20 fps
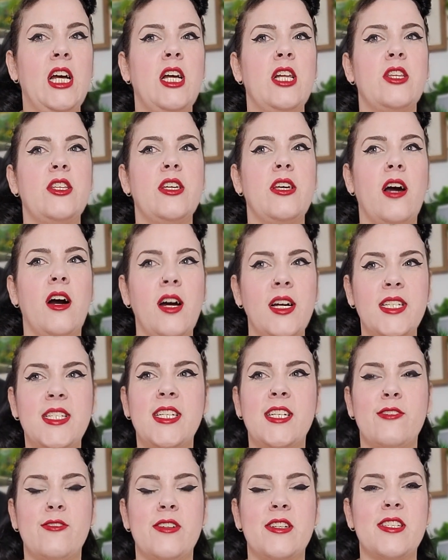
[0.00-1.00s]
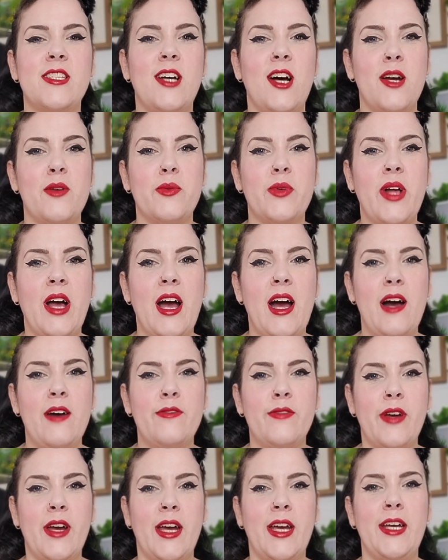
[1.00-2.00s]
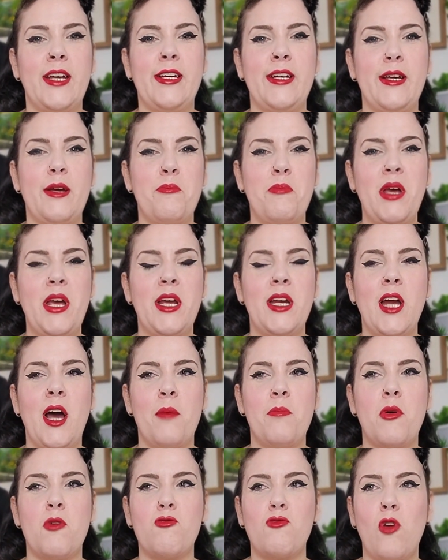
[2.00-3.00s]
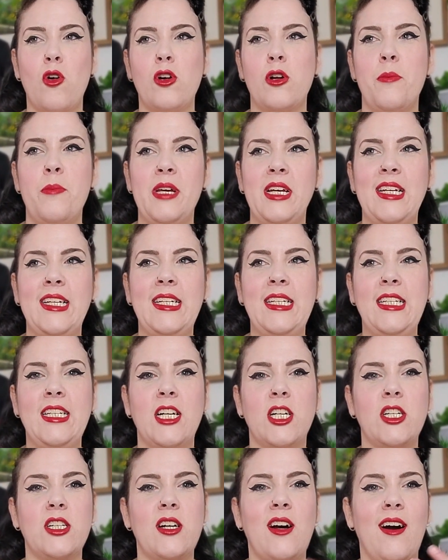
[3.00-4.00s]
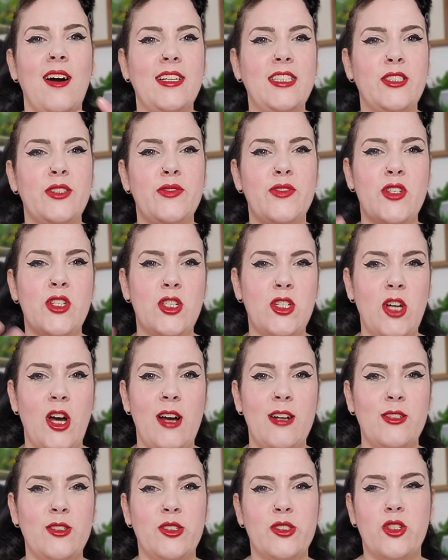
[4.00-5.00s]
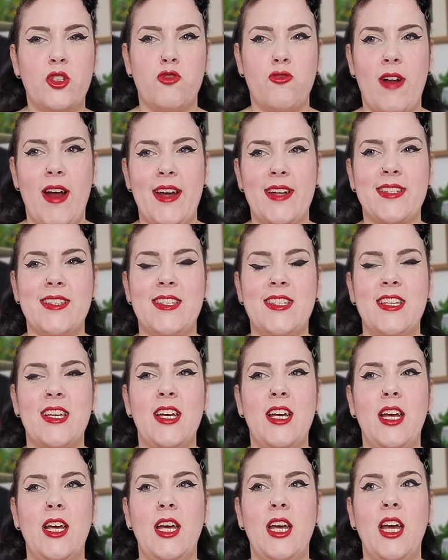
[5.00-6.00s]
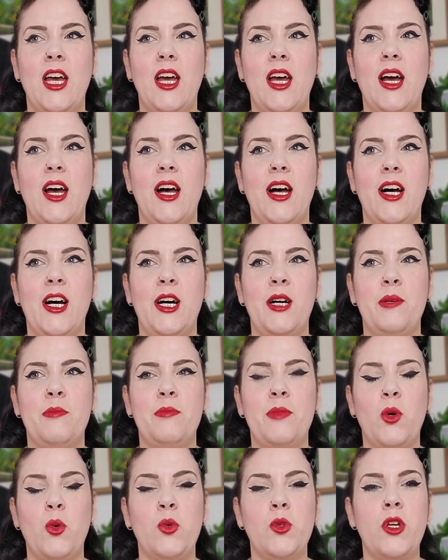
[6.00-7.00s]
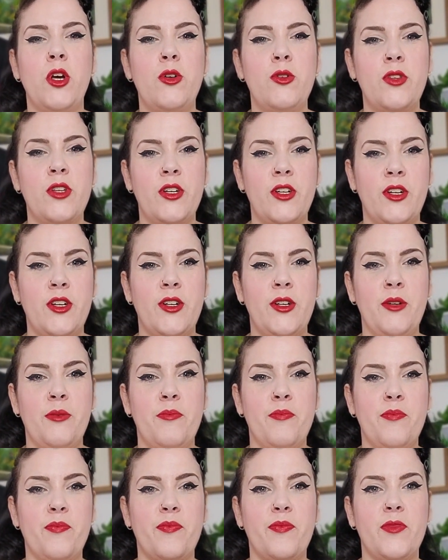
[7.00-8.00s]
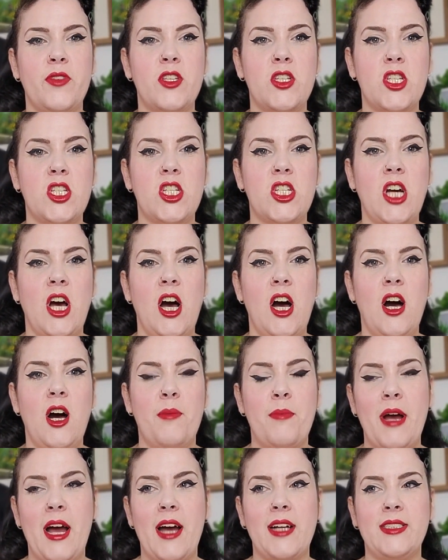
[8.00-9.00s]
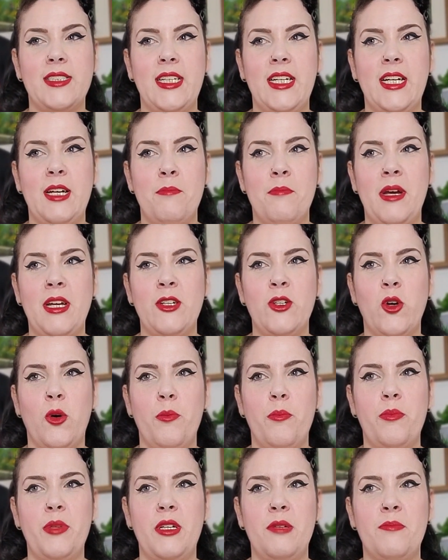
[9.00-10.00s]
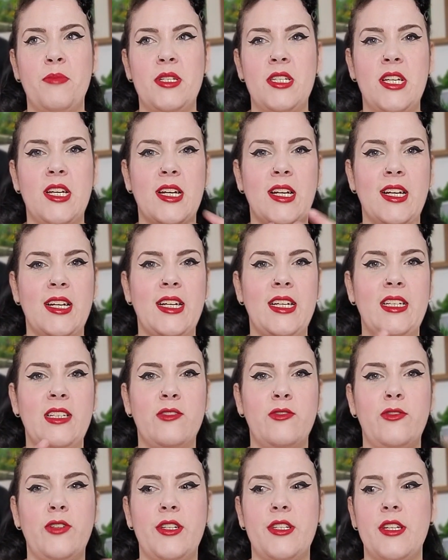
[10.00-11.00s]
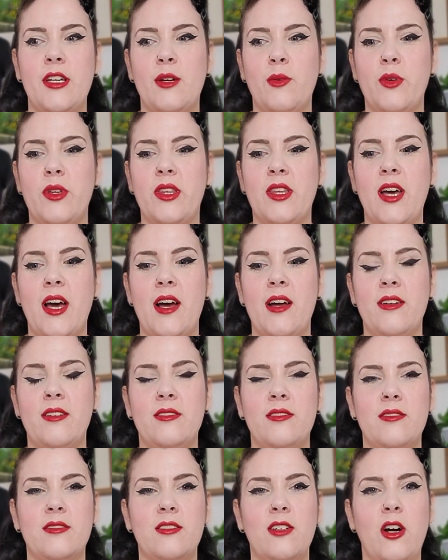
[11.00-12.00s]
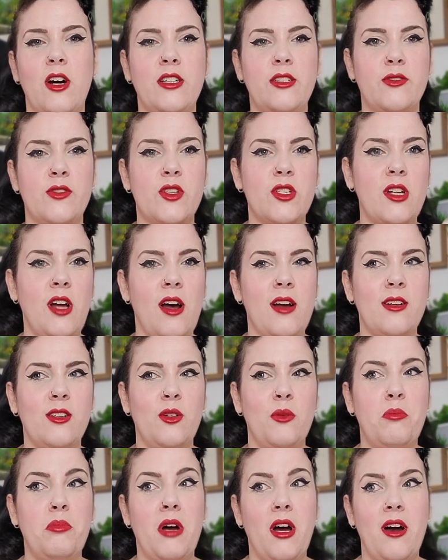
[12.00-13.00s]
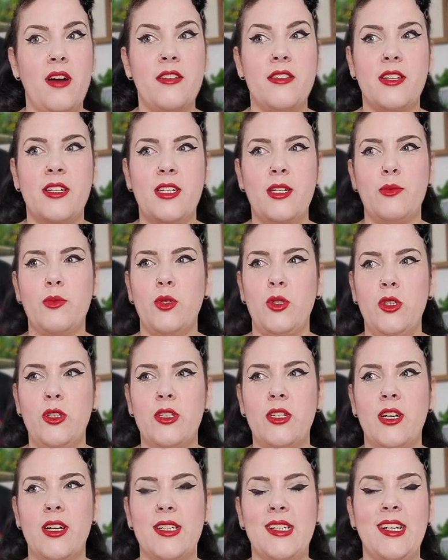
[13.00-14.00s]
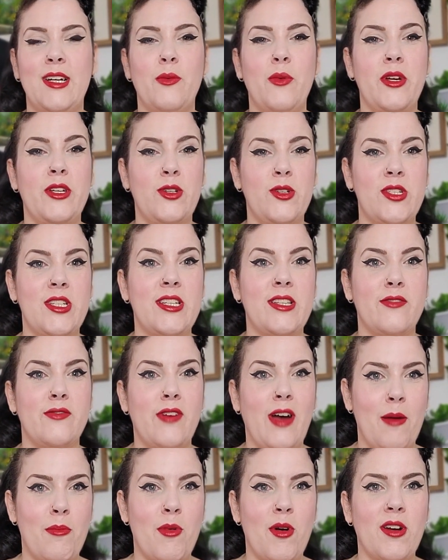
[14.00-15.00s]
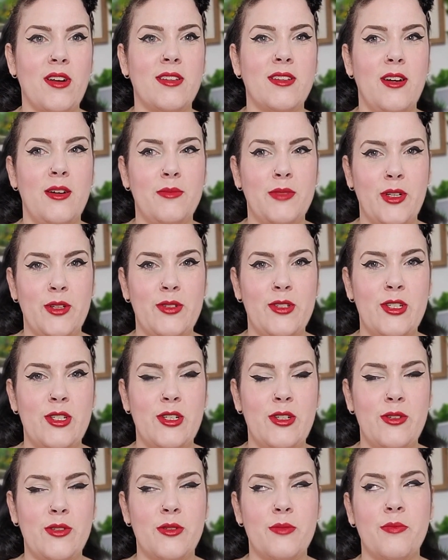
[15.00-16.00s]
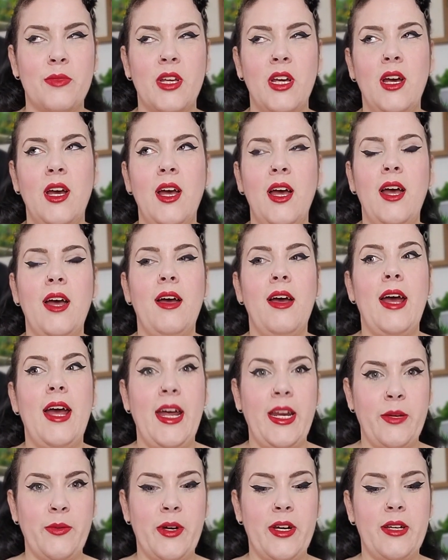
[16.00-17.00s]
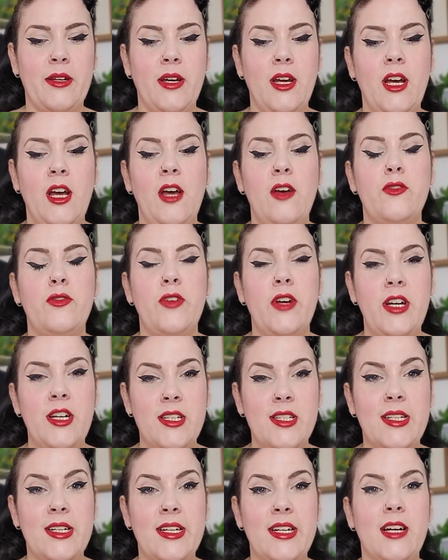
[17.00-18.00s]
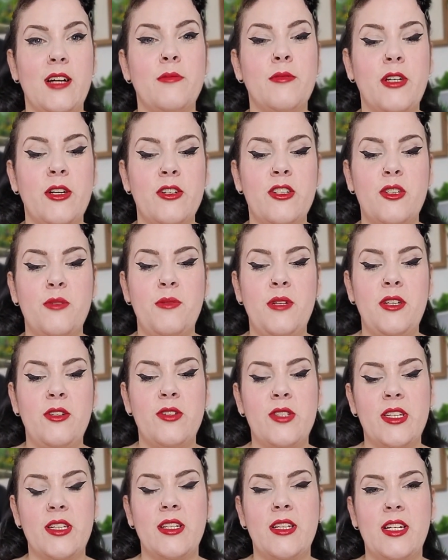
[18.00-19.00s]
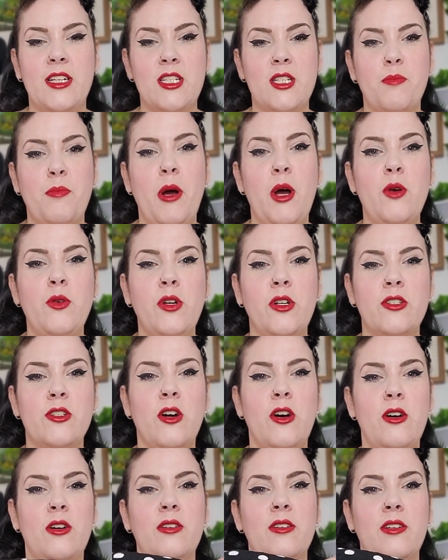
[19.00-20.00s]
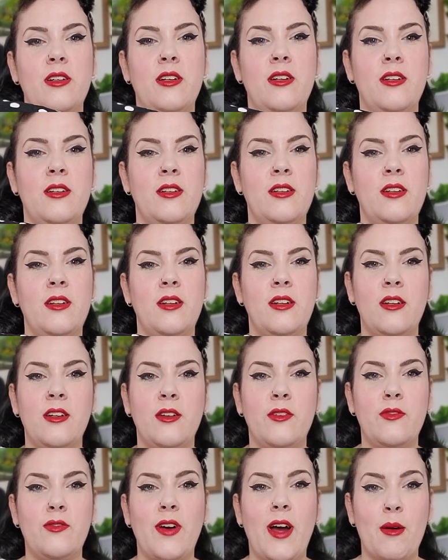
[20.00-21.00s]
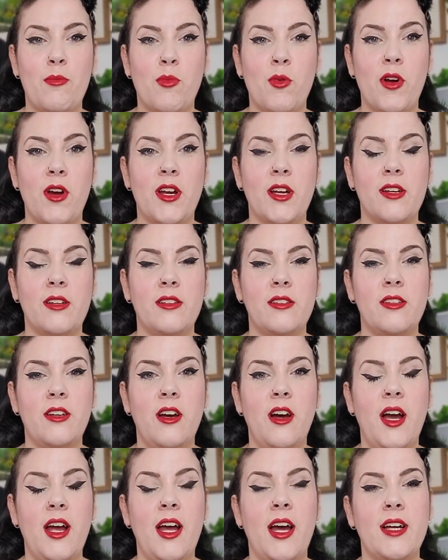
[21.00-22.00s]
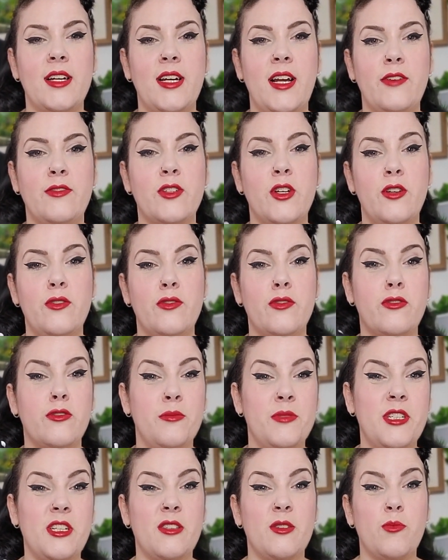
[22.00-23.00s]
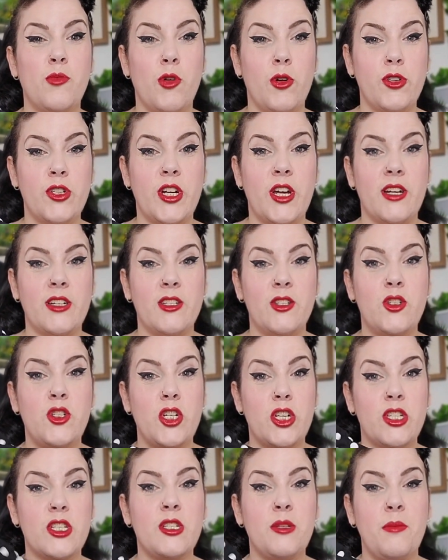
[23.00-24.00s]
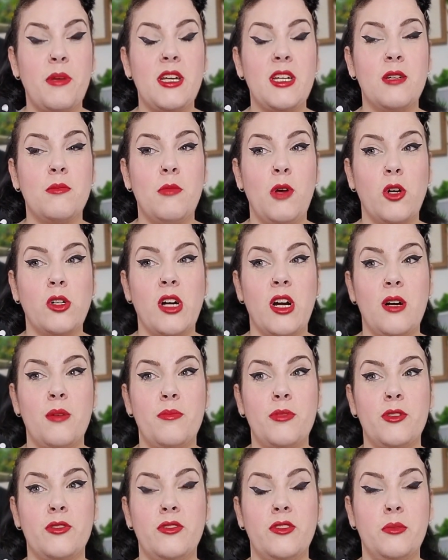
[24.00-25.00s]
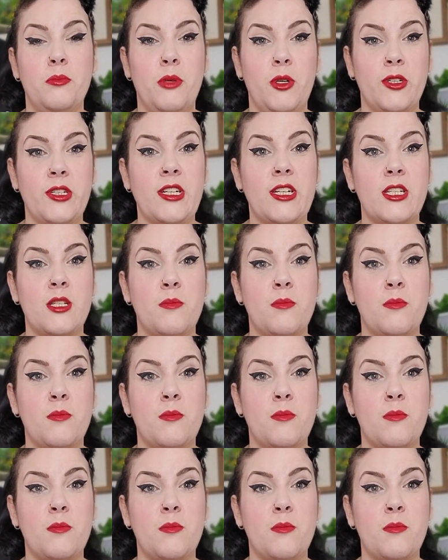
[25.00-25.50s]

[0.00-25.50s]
The idea is that I will have a pin-up rockabilly kind of style dress, although the star pattern here may not be particularly fitting with that kind of style, but I think it will look like it when you see the fabric that I'm going to use. Anyway, firstly, I'm going to be using this polka dot fabric that I had left over from another project just to make a mock-up of the bodice